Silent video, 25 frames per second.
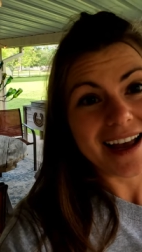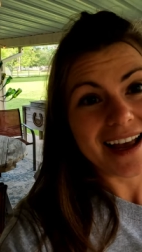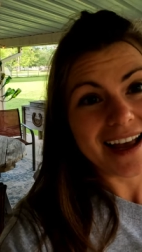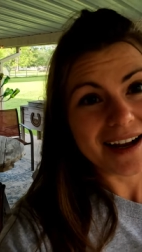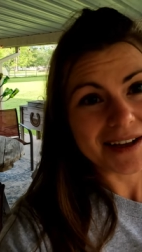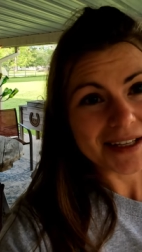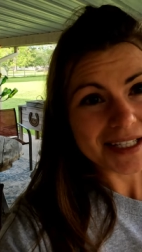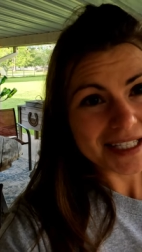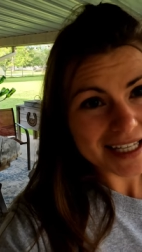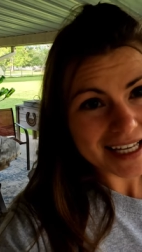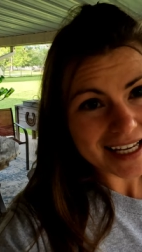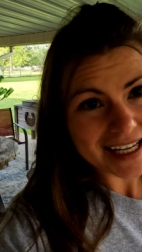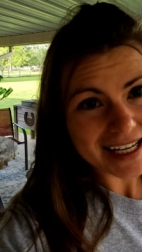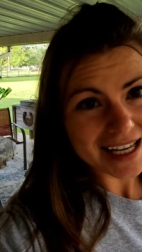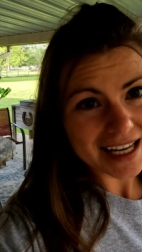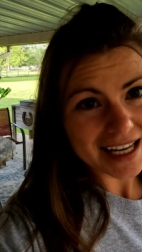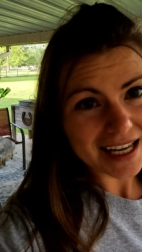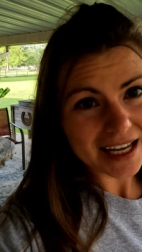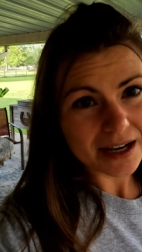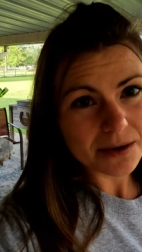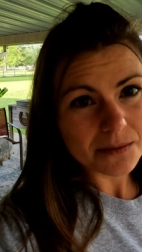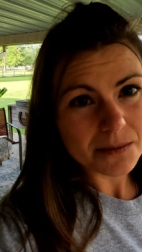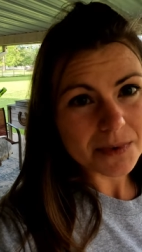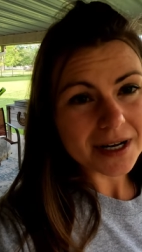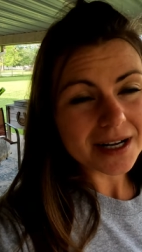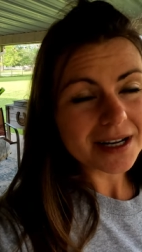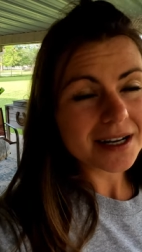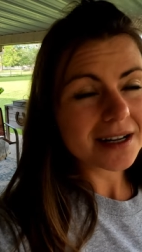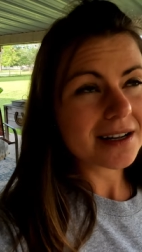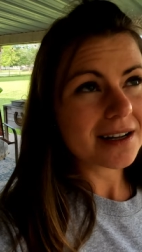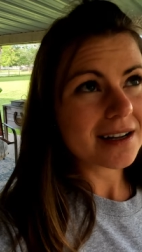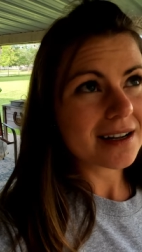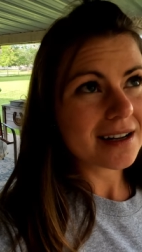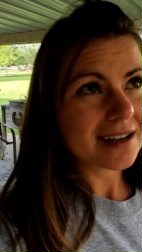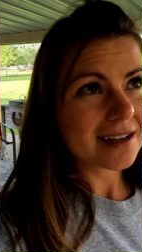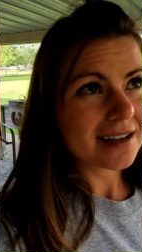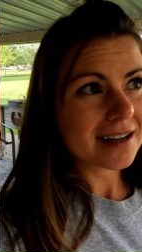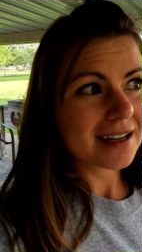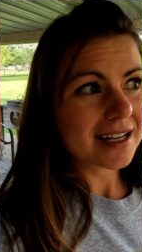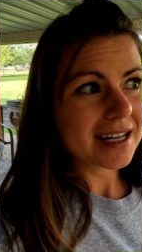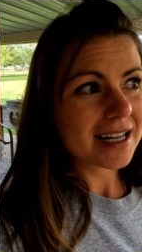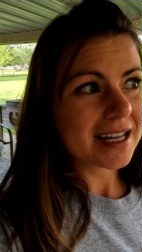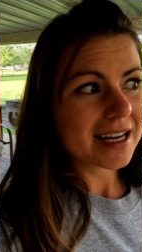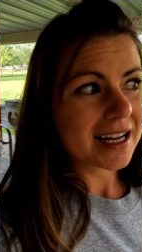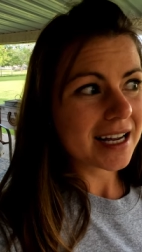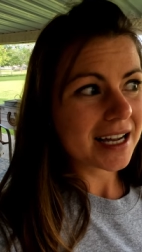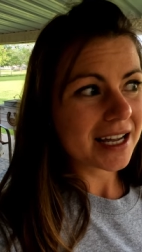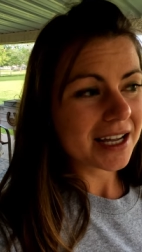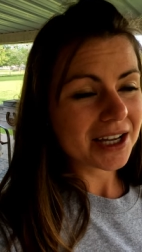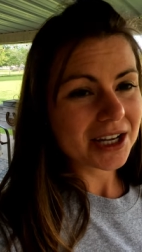I was thinking, what can
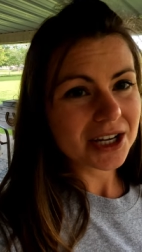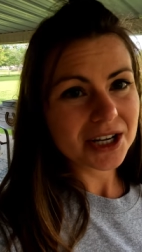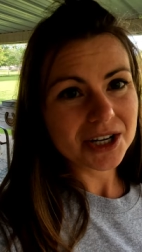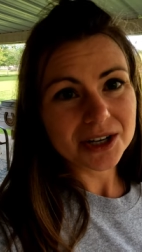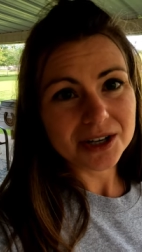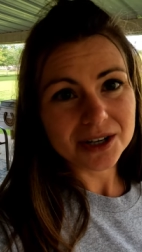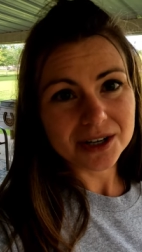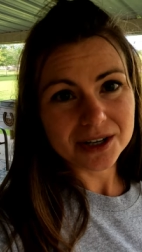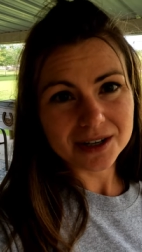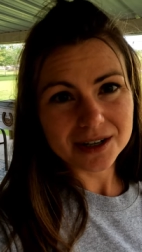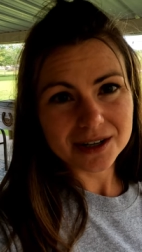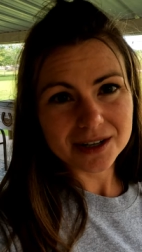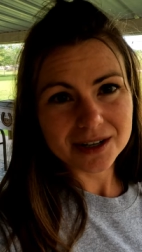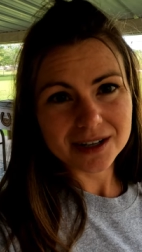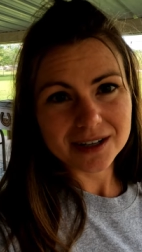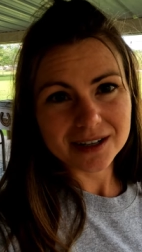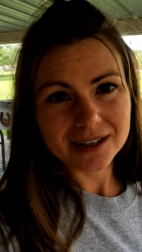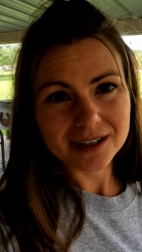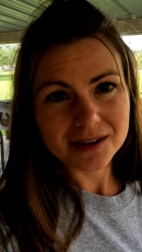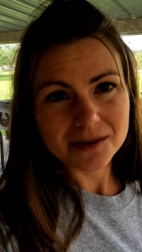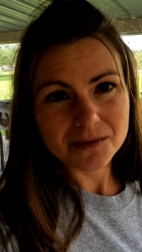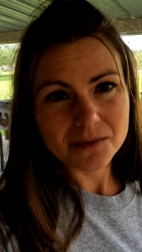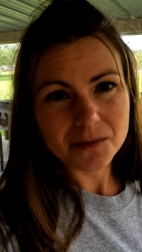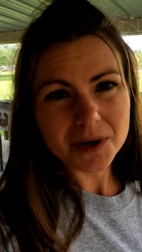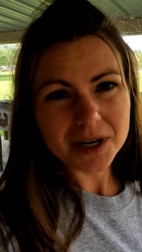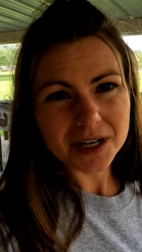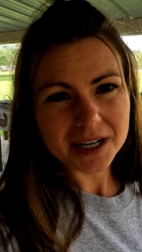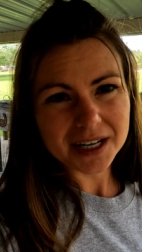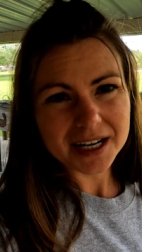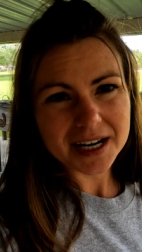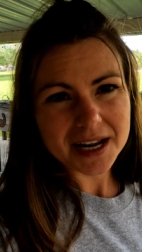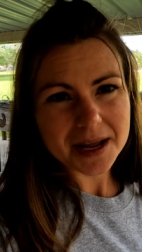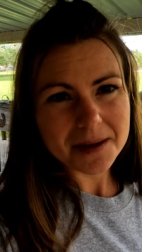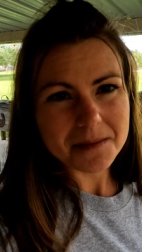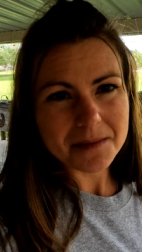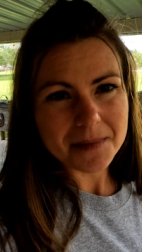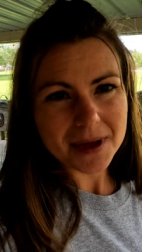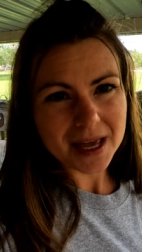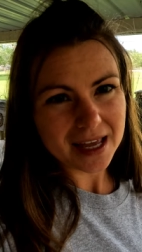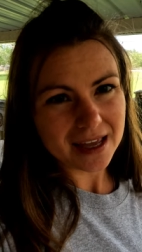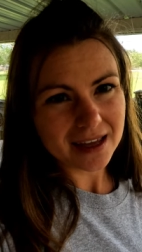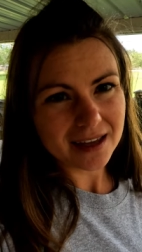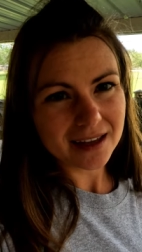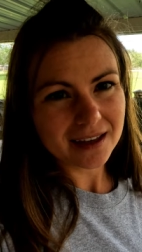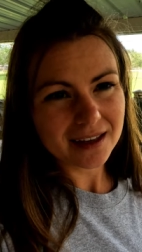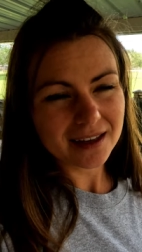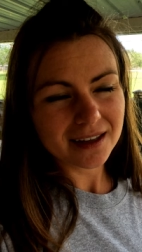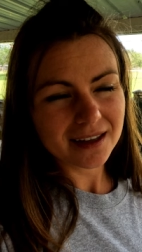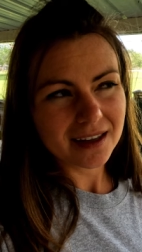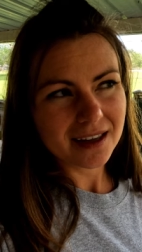I cook? What can I
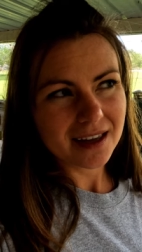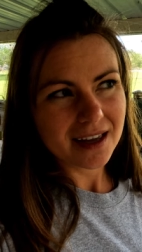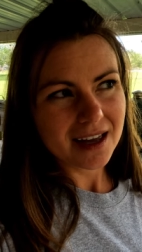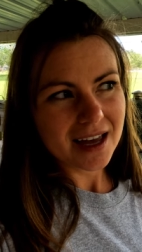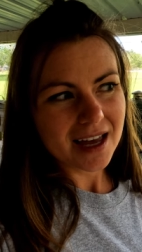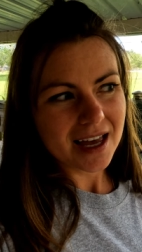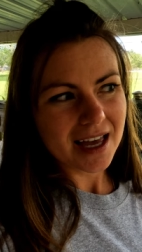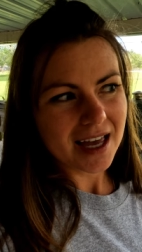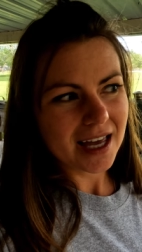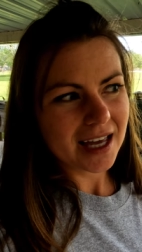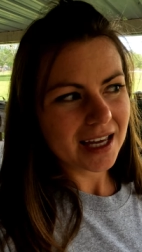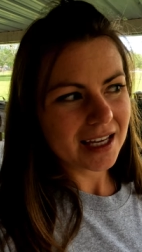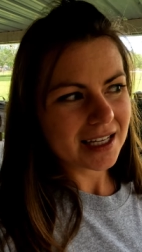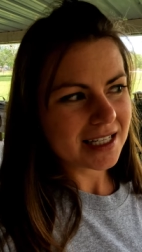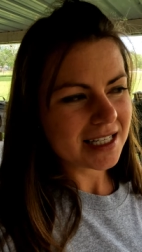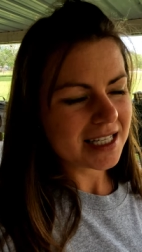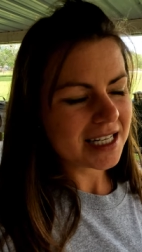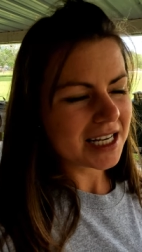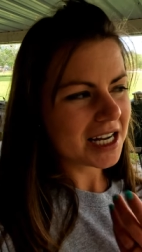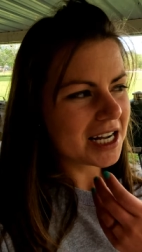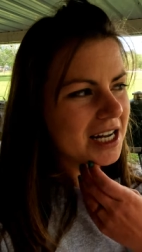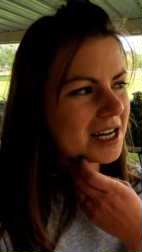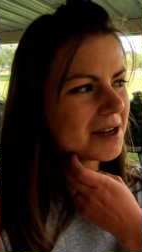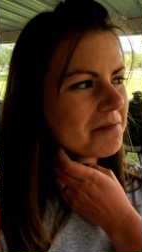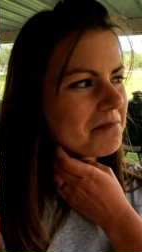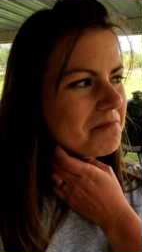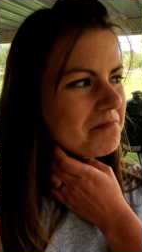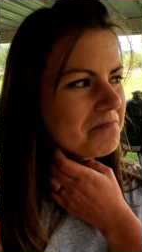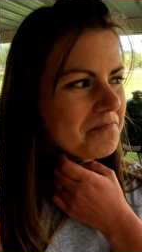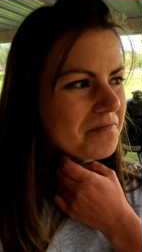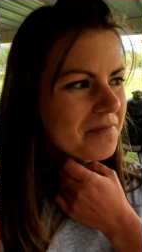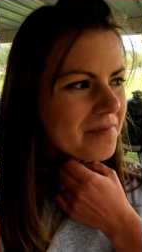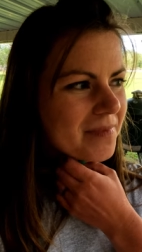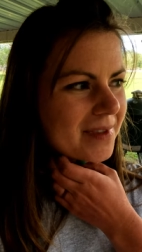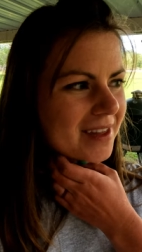make? And um,